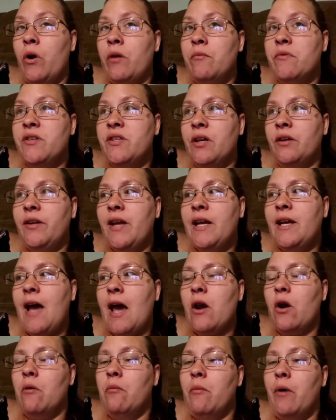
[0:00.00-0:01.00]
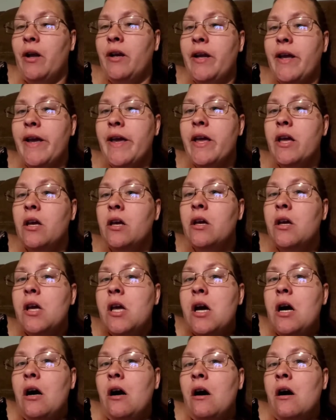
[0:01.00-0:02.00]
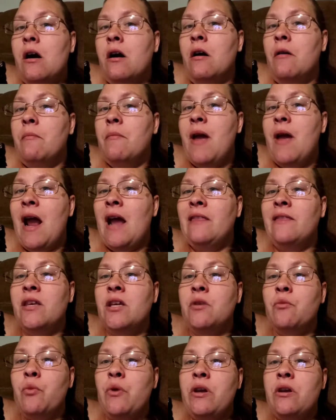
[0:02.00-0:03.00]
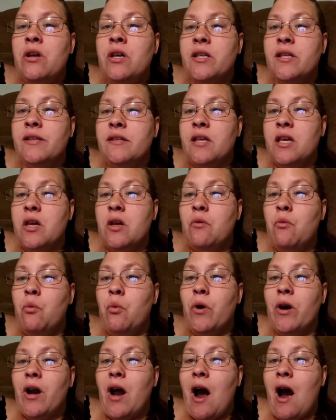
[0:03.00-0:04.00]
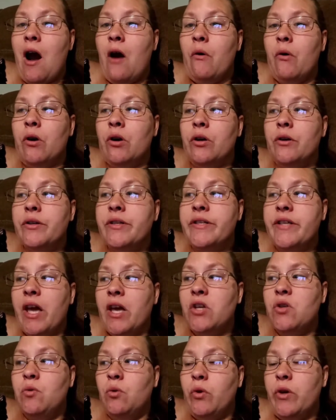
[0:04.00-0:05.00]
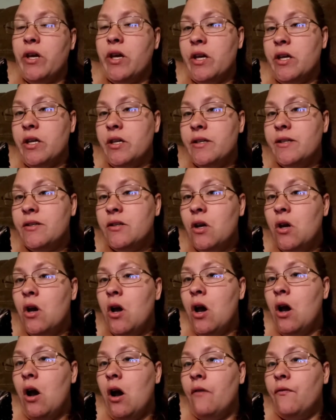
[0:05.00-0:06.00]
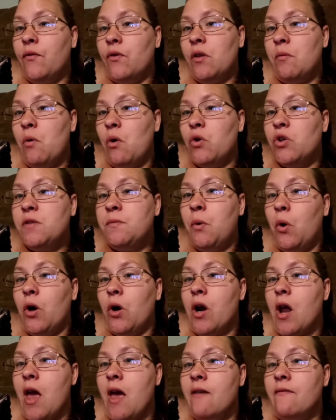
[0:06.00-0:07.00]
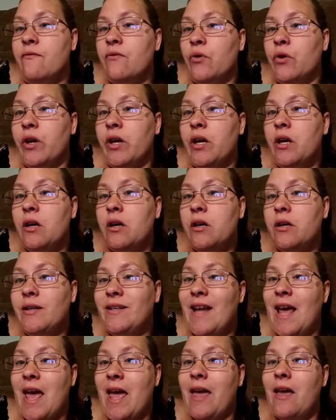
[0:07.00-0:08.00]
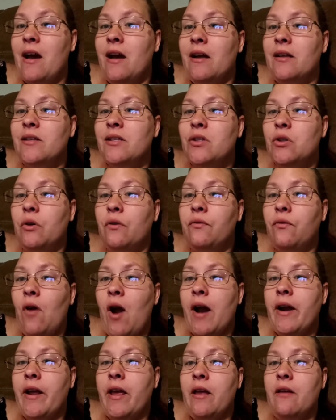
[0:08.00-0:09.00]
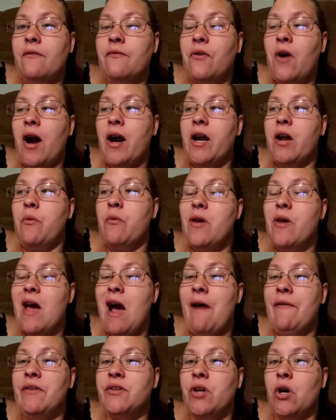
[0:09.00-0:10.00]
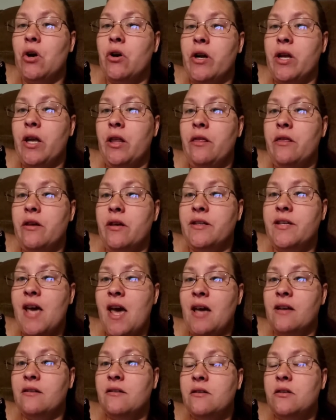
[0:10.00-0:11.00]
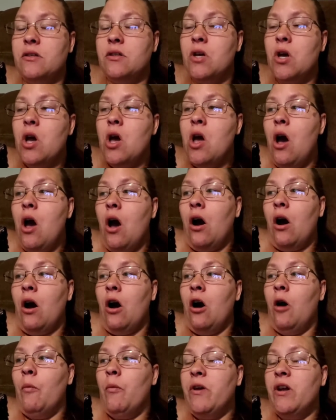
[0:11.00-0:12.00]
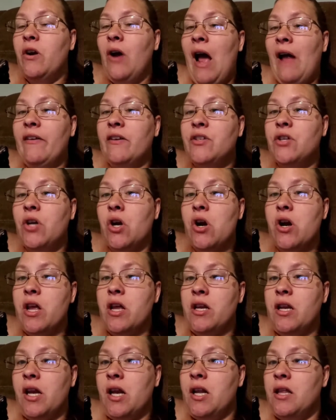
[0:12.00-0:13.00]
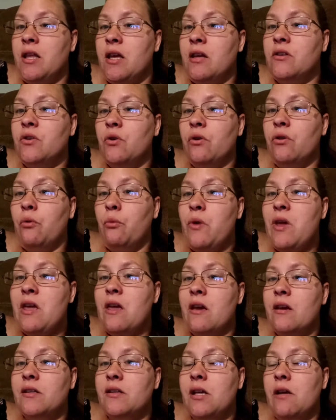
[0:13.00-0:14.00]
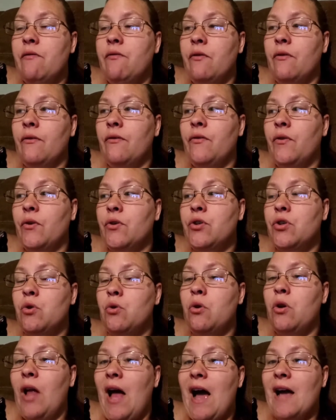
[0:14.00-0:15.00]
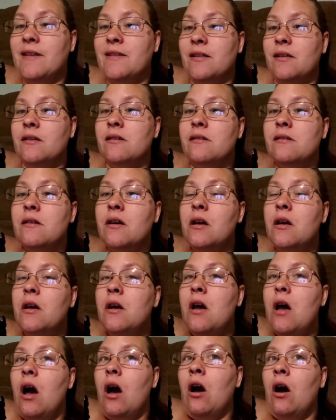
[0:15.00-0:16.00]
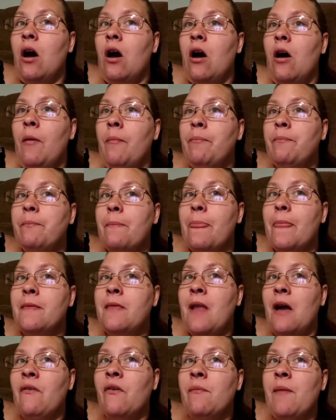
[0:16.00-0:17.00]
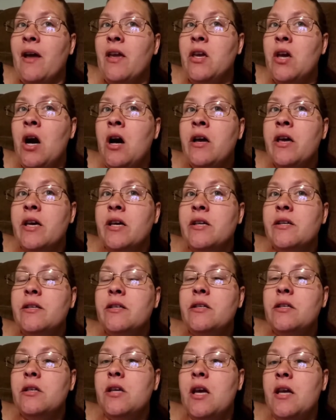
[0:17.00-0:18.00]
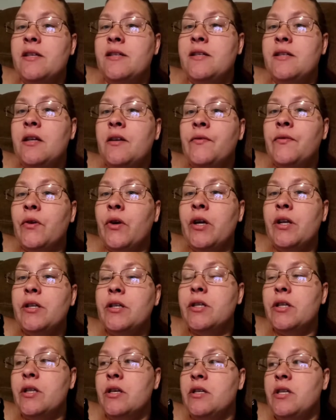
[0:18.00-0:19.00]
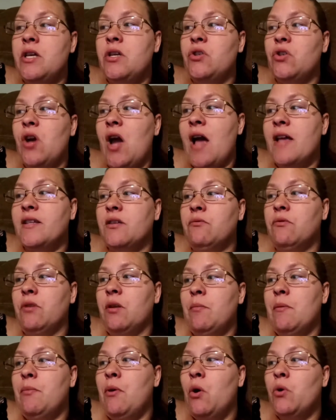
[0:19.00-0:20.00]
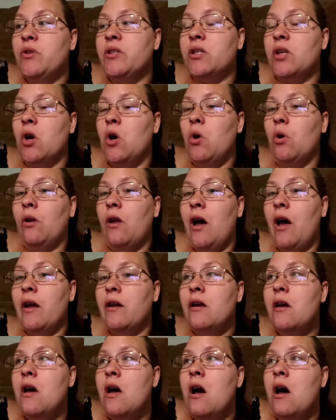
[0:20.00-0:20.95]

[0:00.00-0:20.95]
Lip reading: Sunday night or Monday. And then we can see what our schedule is for the most part every day until Friday. And Friday we have to turn in the test. We don't have to turn in anything during the week except for two classes. Now for my youngest, it's different. The teacher hasn't really been posting a whole lot.